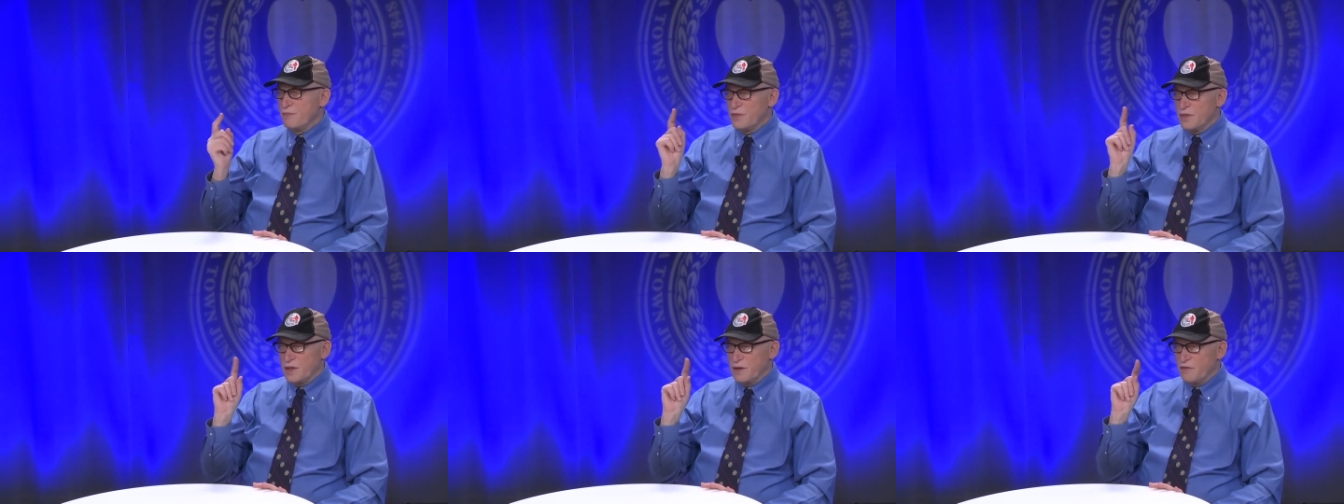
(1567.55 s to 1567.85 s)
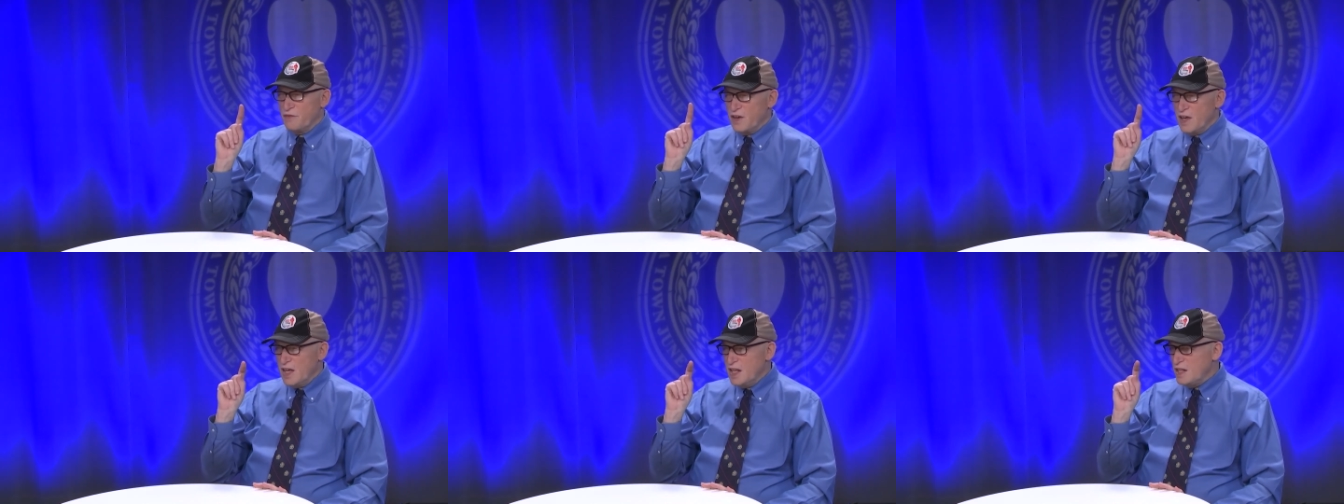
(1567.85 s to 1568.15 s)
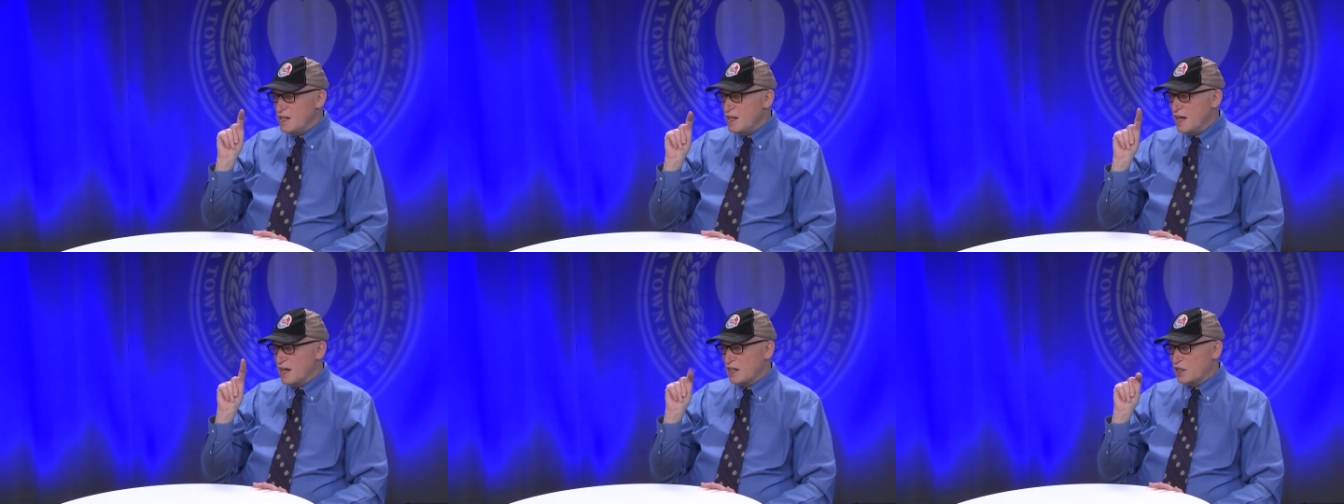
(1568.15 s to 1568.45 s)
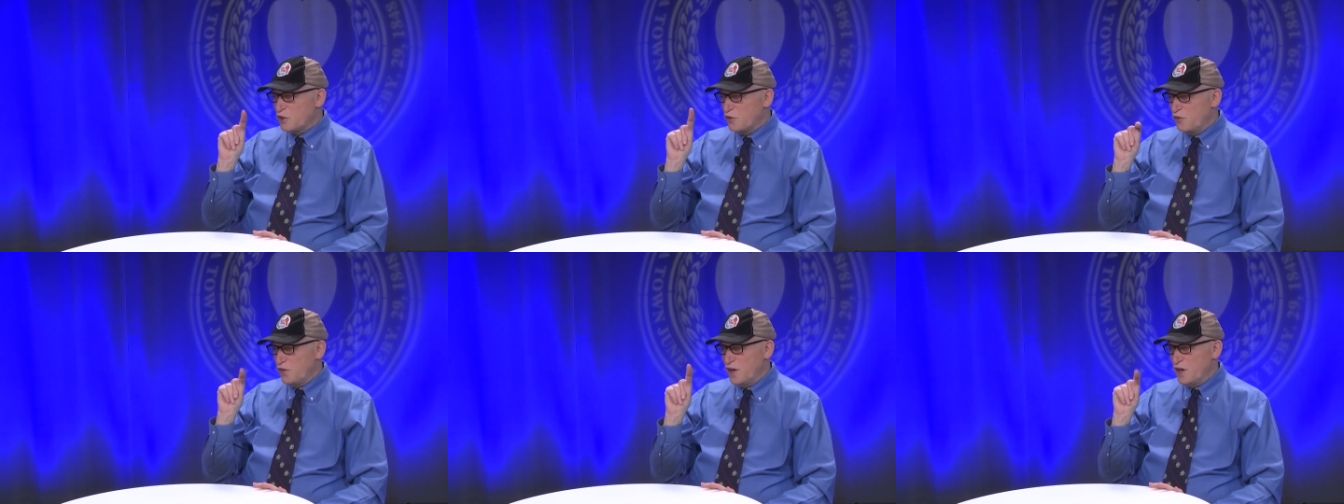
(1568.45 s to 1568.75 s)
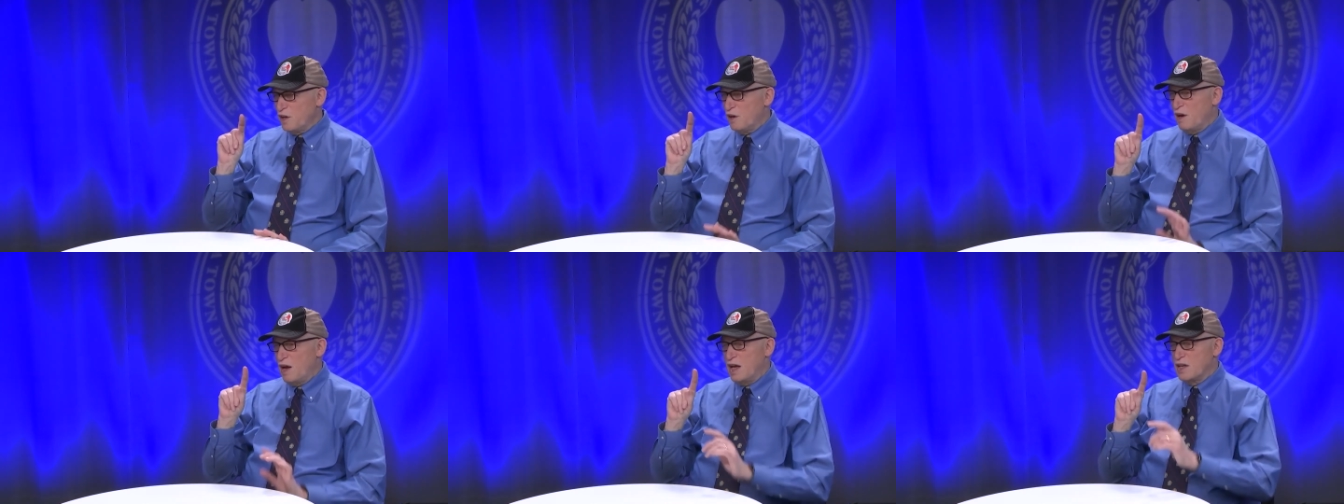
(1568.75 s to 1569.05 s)
The index
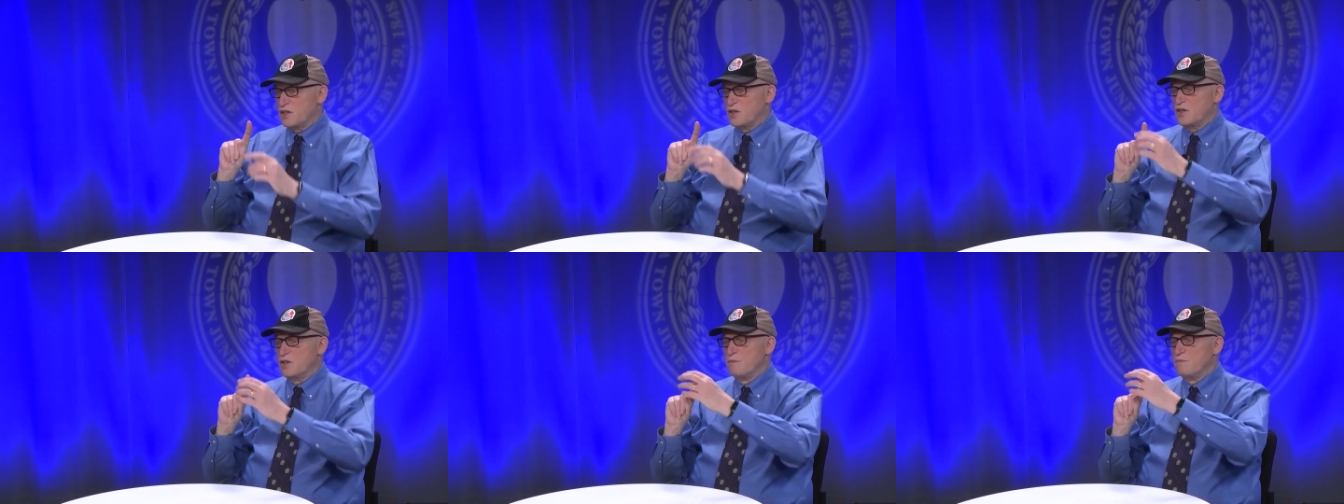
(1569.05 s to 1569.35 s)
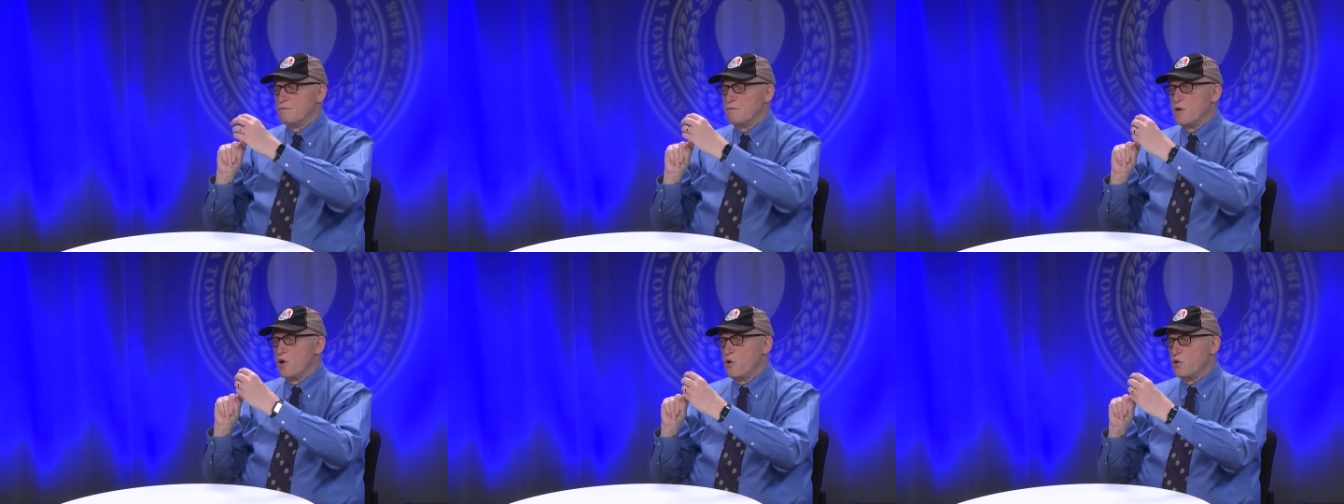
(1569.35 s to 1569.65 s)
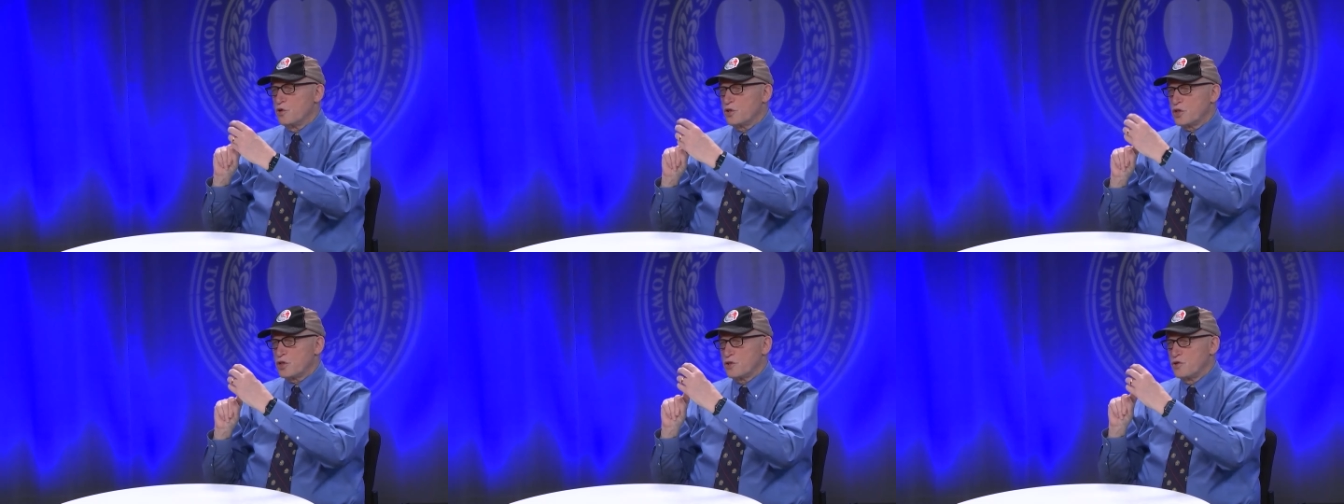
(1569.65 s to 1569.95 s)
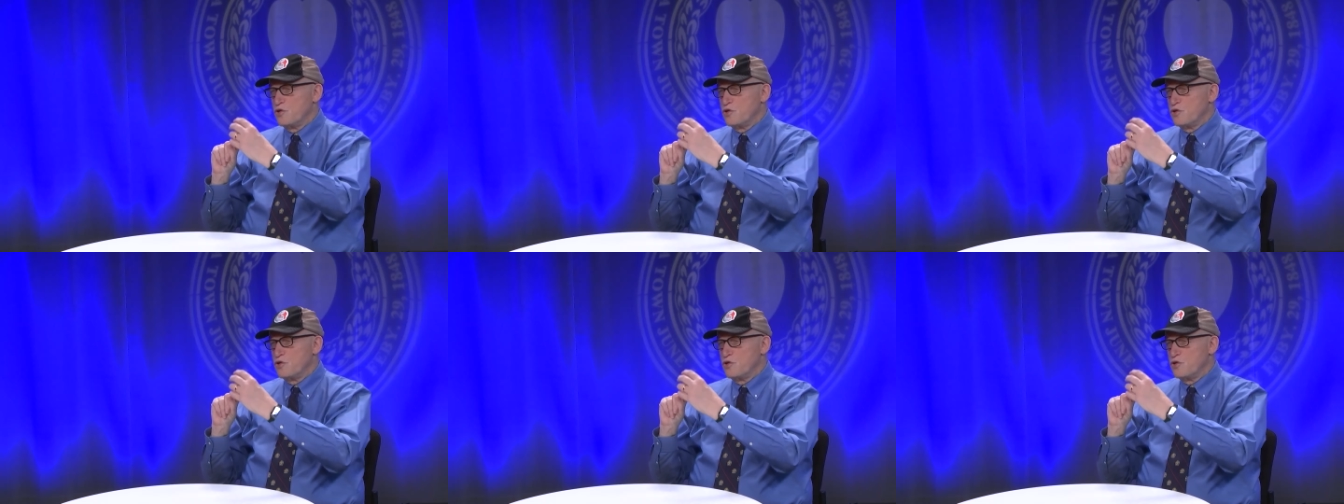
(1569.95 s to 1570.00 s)
finger has the most